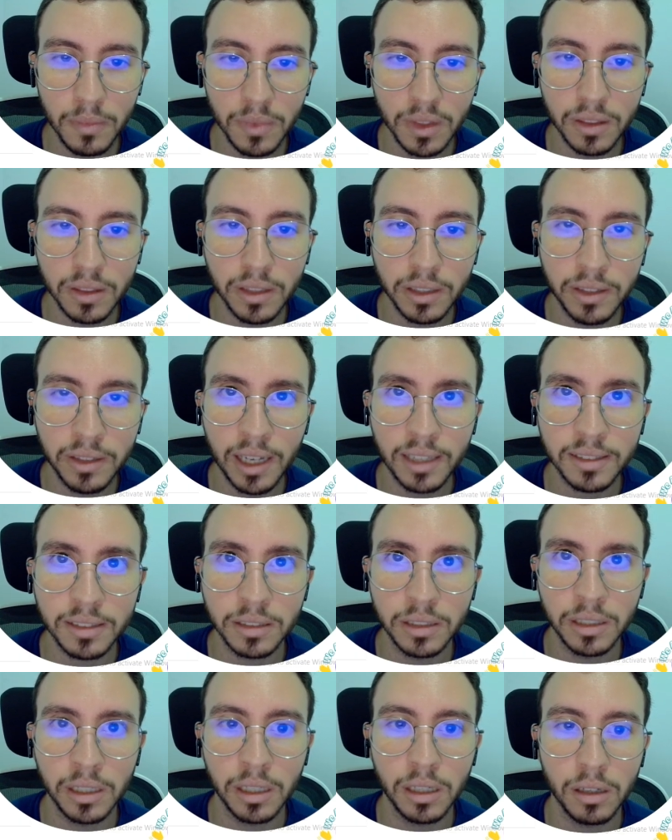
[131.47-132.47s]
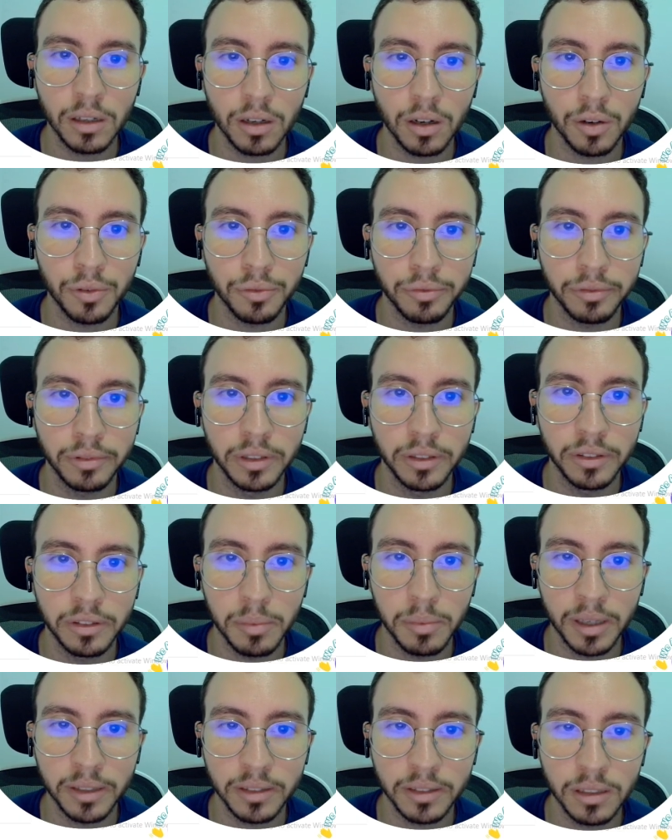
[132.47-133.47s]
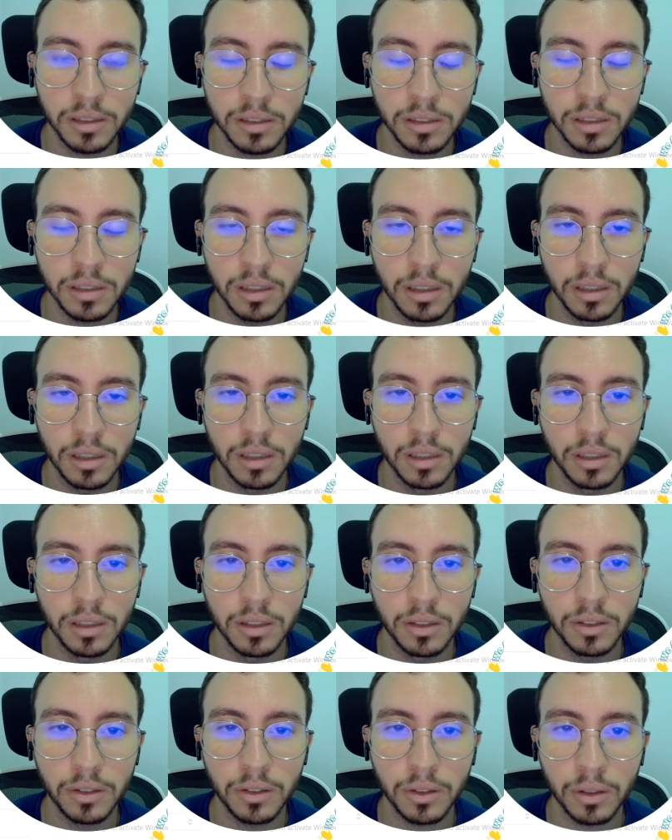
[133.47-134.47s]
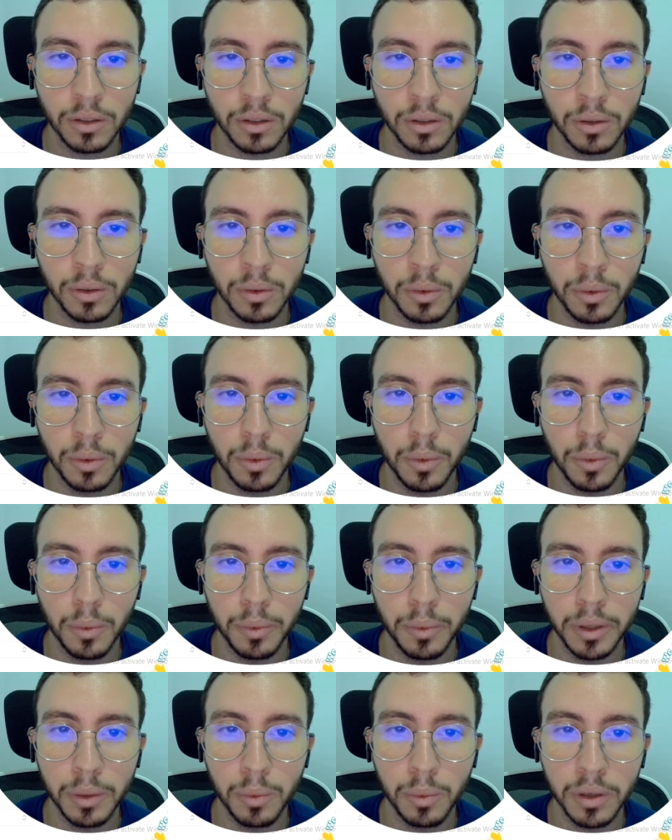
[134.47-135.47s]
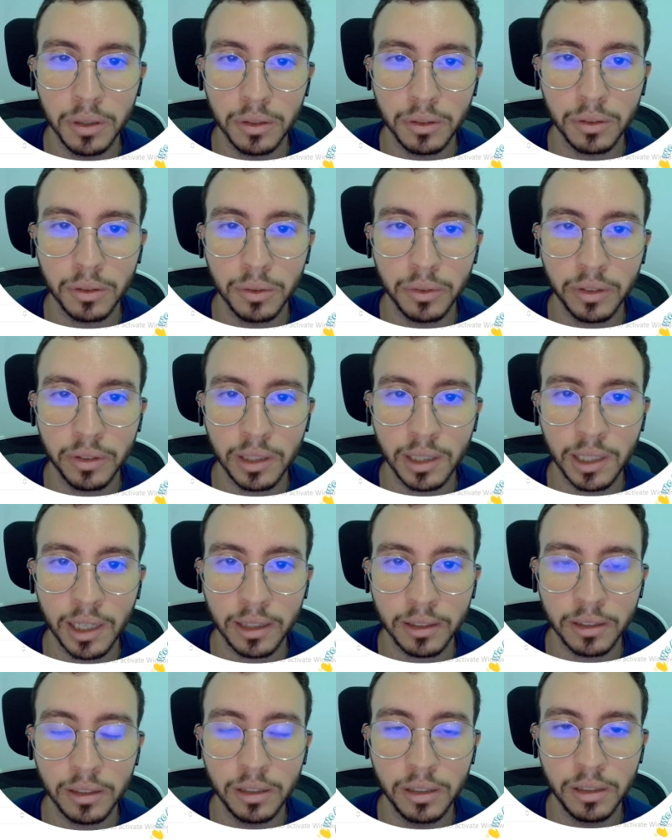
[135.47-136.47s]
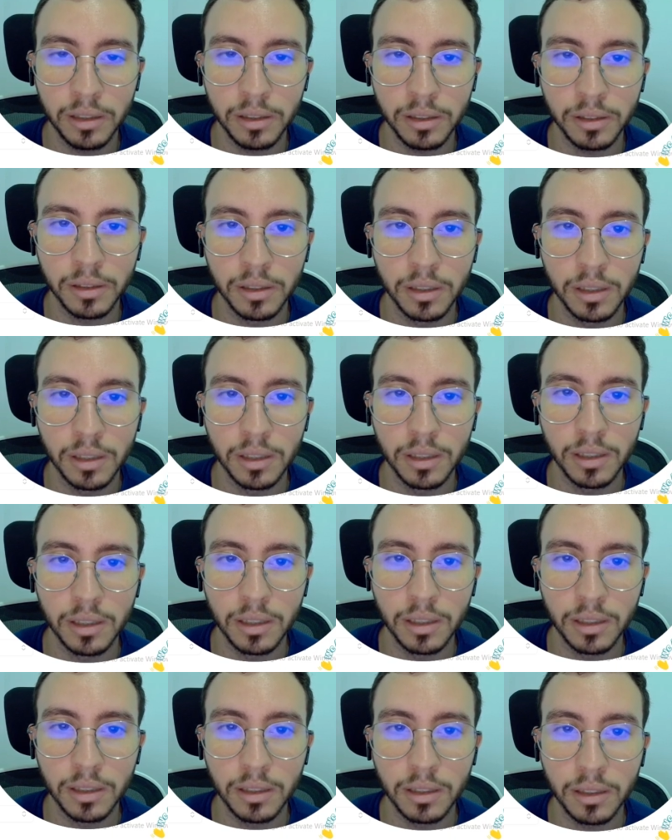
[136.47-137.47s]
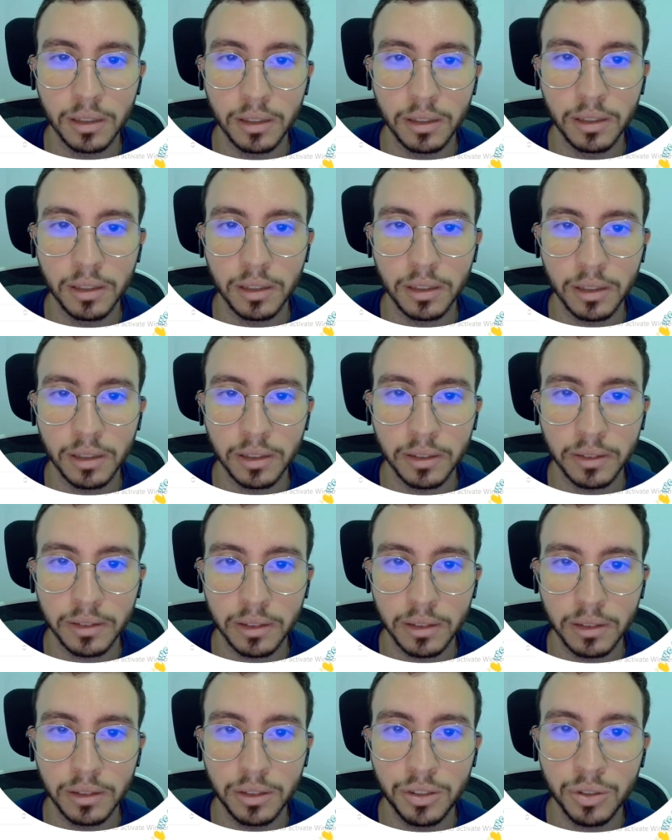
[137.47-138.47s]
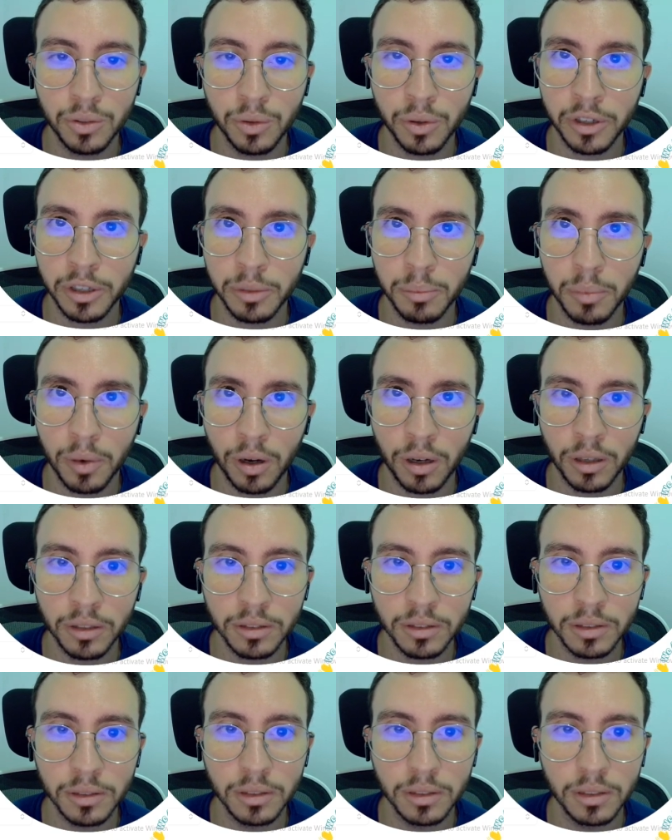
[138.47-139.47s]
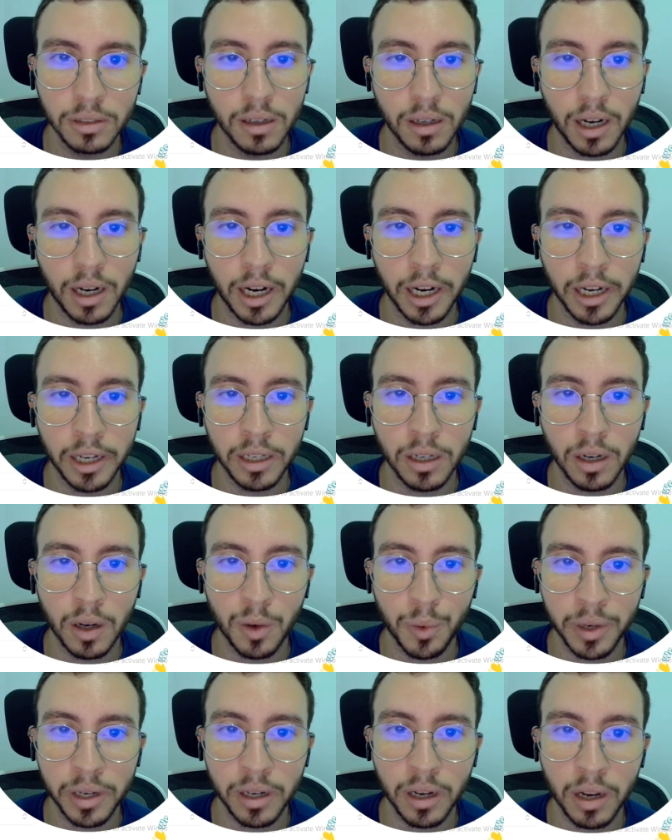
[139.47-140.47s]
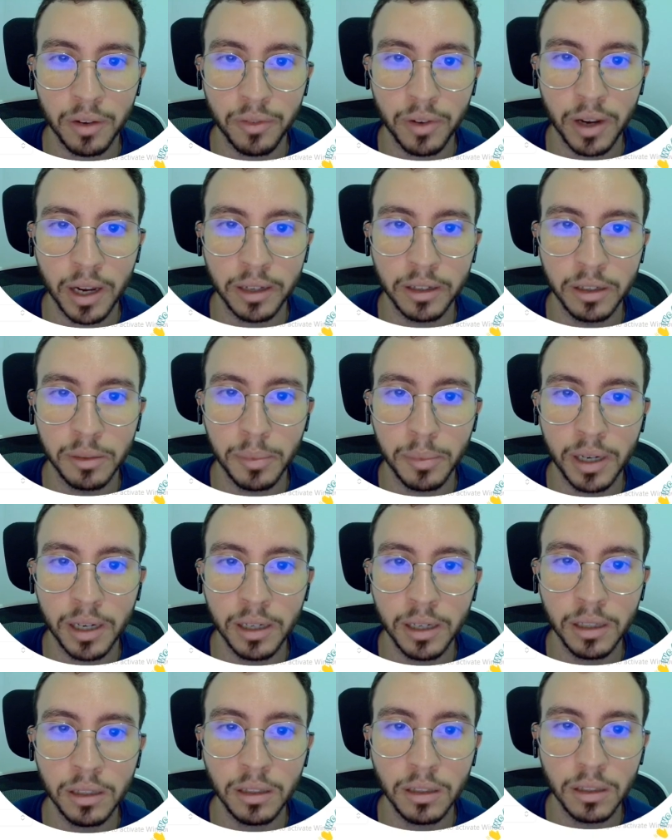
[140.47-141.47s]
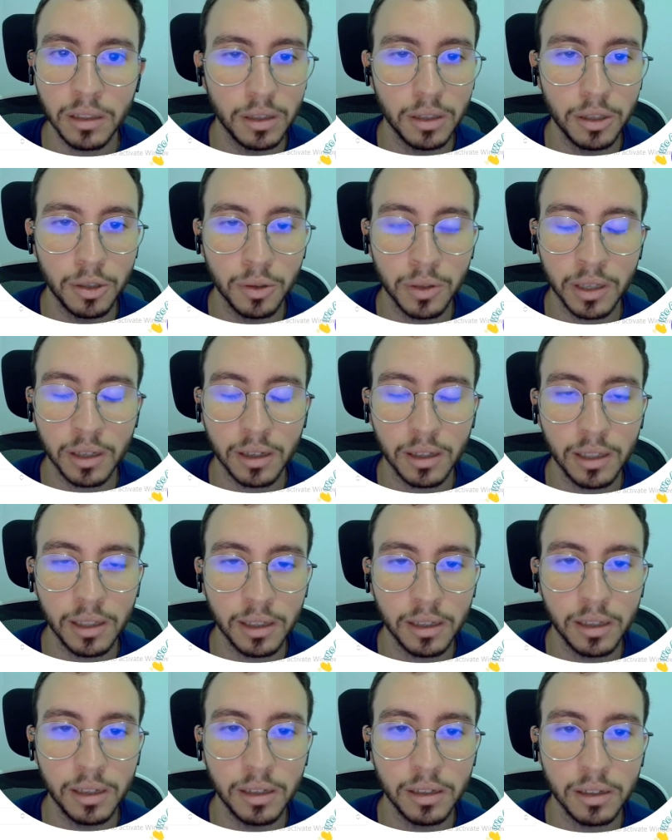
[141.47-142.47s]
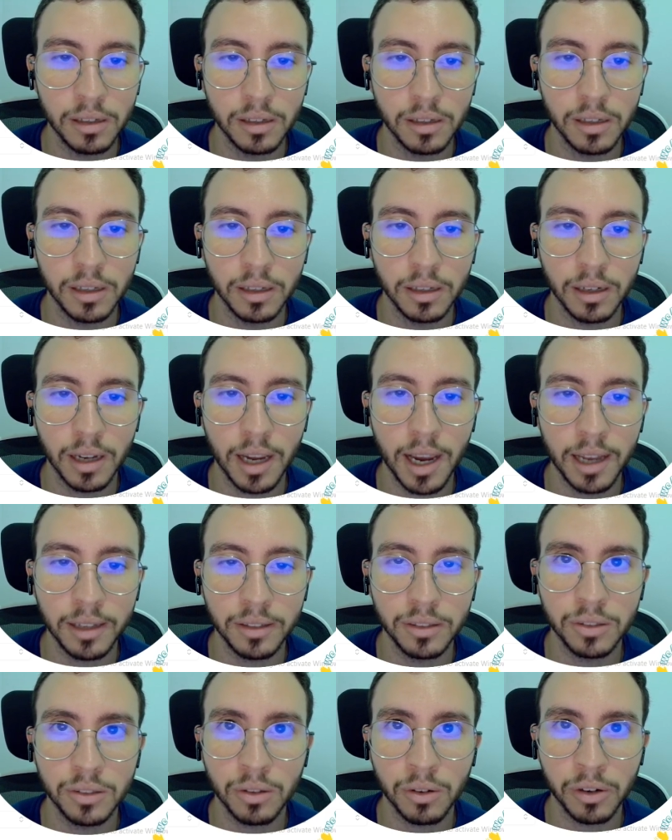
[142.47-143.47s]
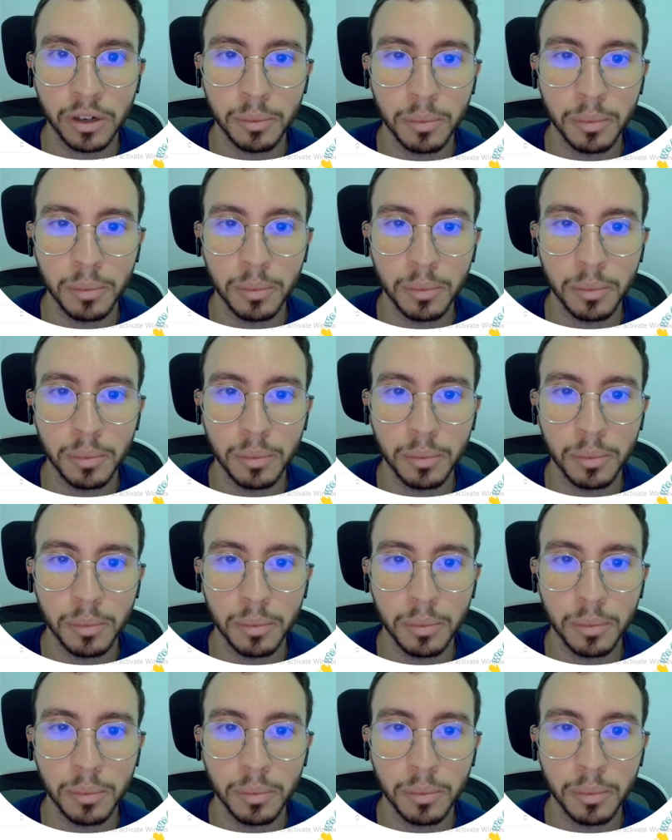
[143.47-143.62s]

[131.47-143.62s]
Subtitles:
the destiny of this message. So we want to select here the Discord bot. I already have added mine. You can click here in Add Discord